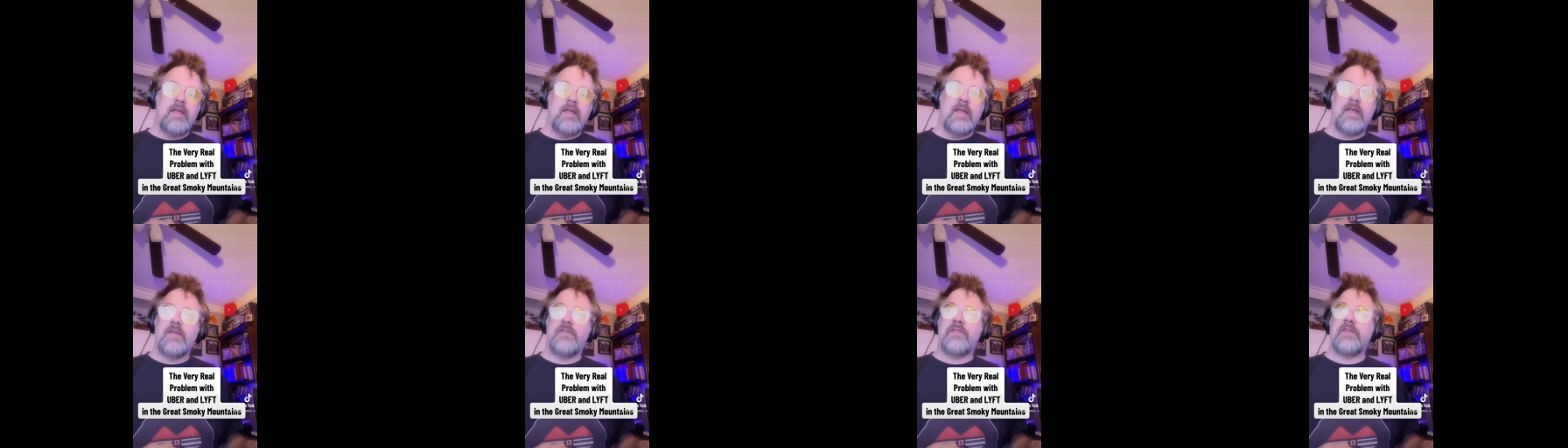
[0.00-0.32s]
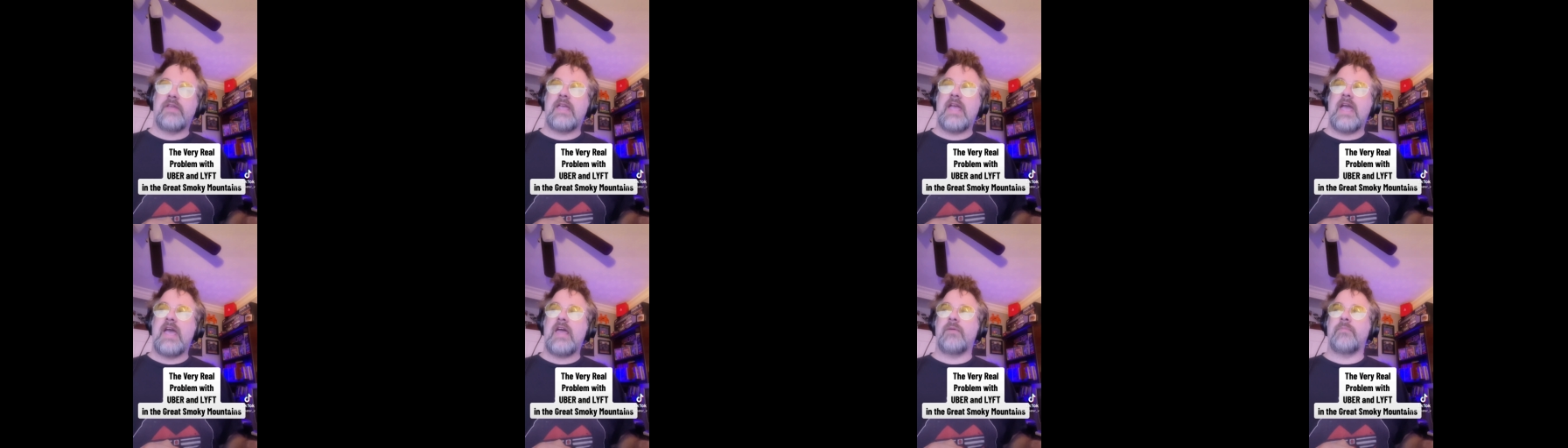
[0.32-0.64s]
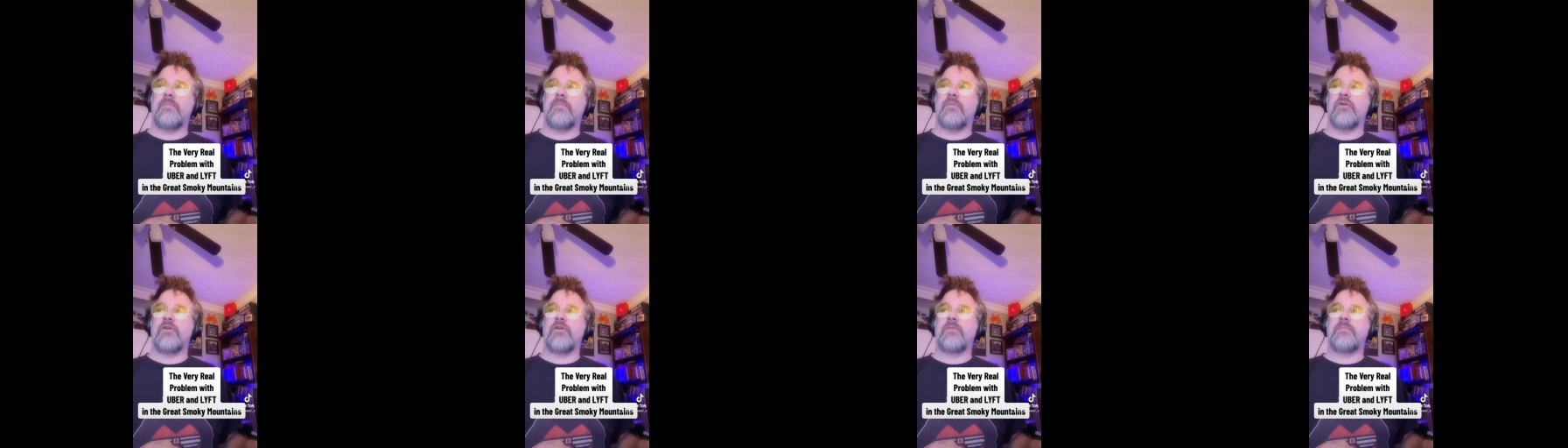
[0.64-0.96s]
in the
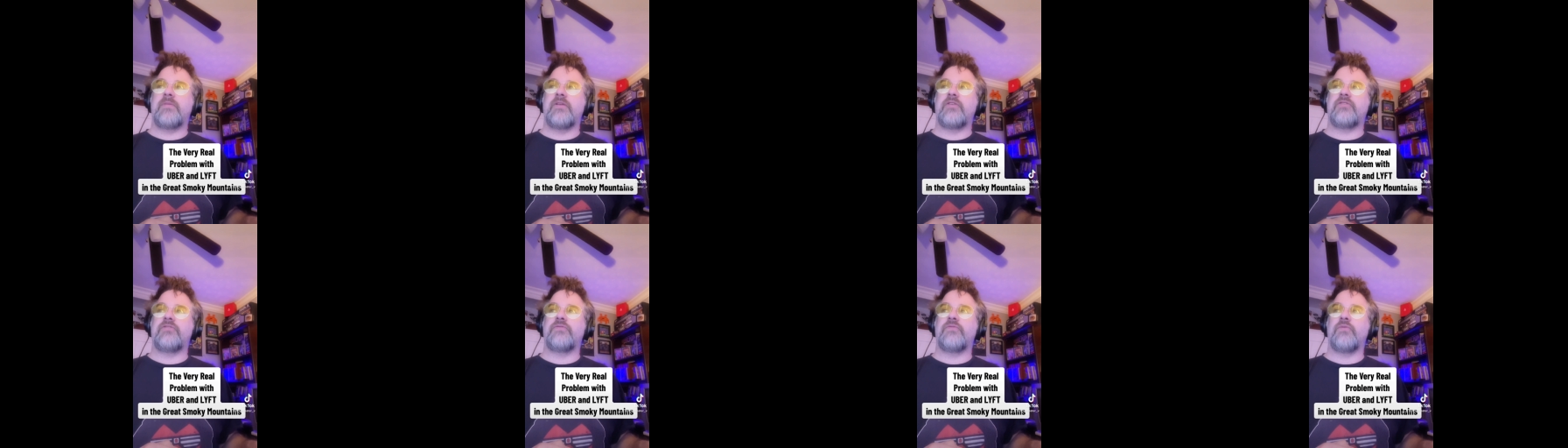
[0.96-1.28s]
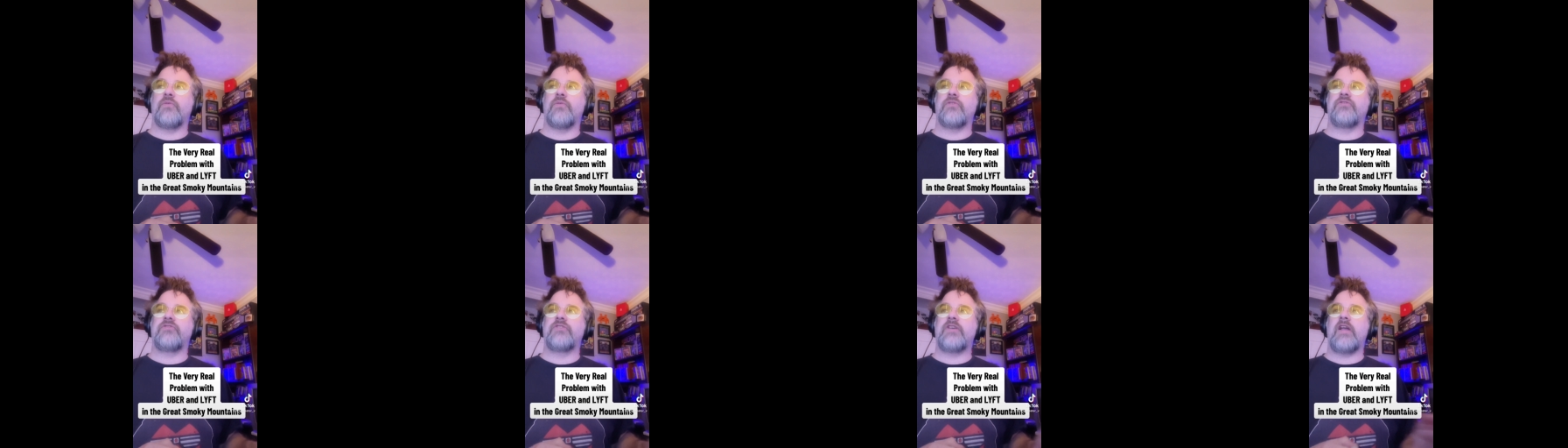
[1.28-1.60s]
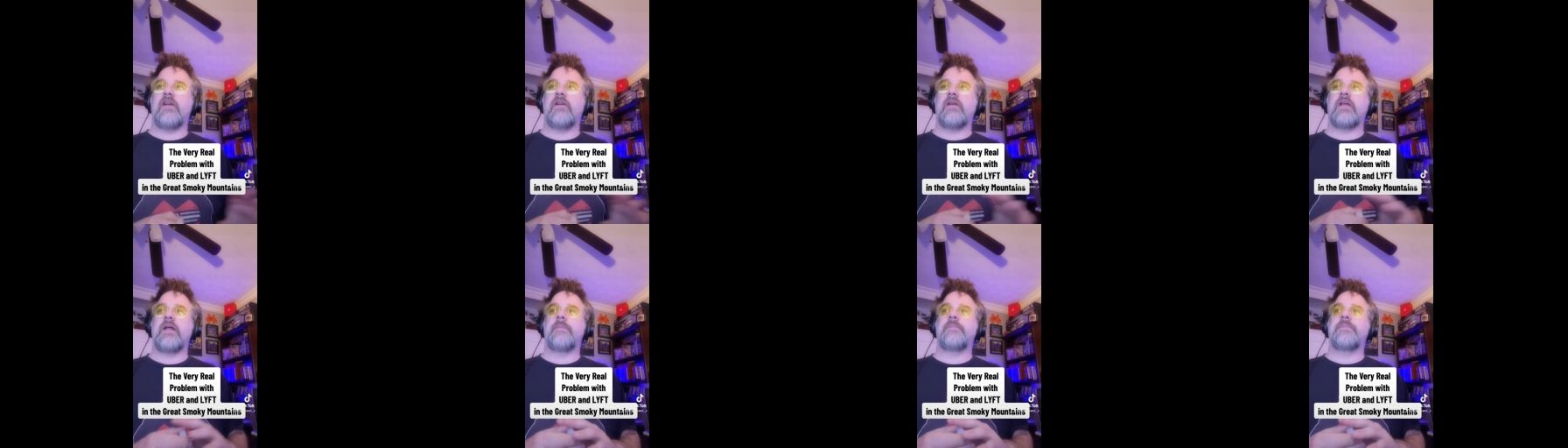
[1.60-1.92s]
Gatlinburg, Pigeon Forge
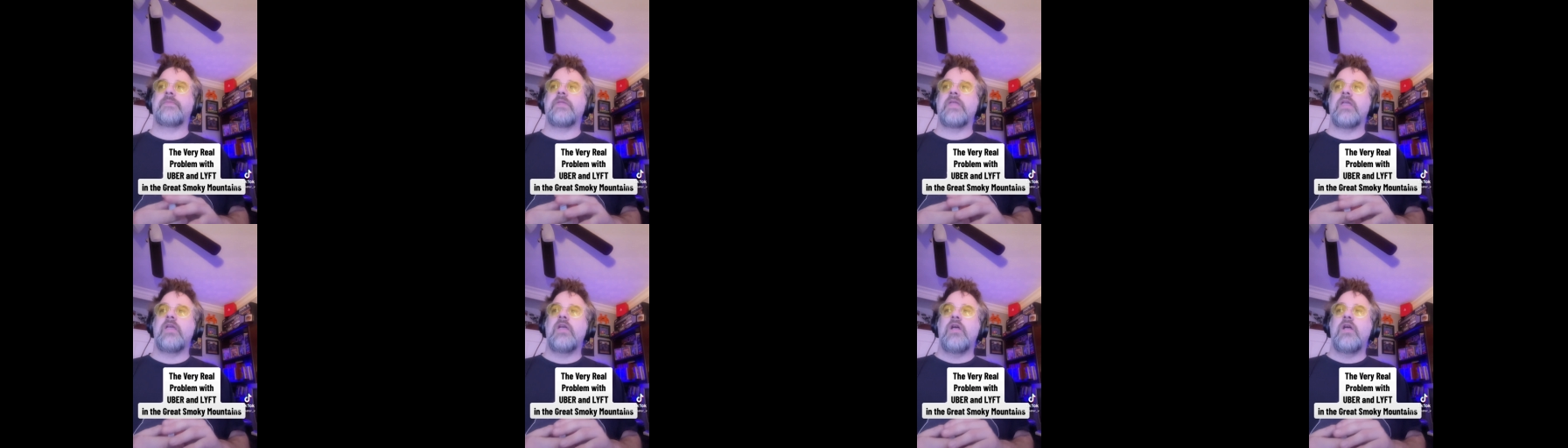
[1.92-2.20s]
area?